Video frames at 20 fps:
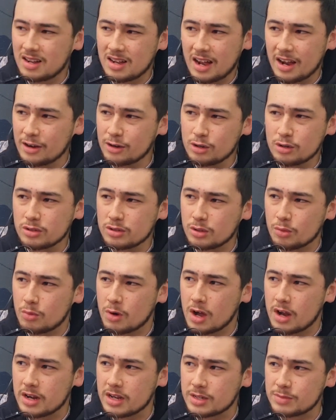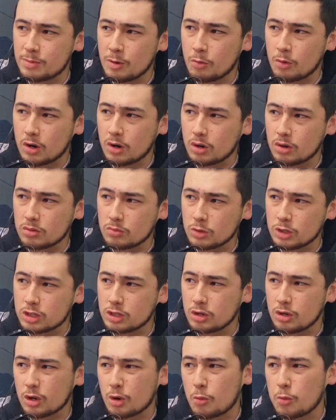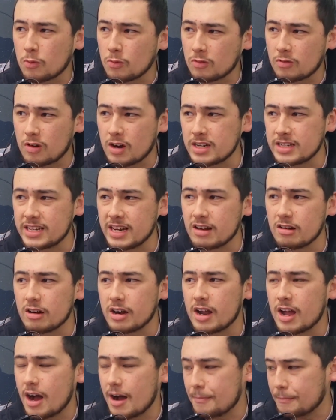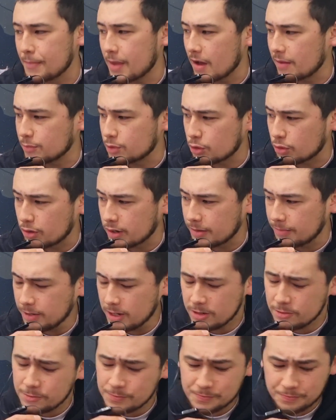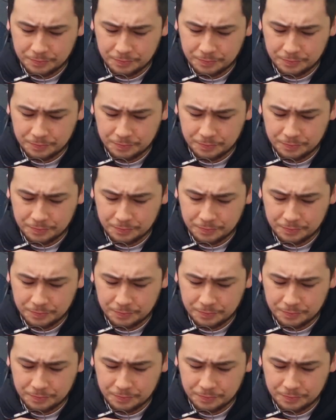I don't know what the word is, but what sort of criteria I'm talking about.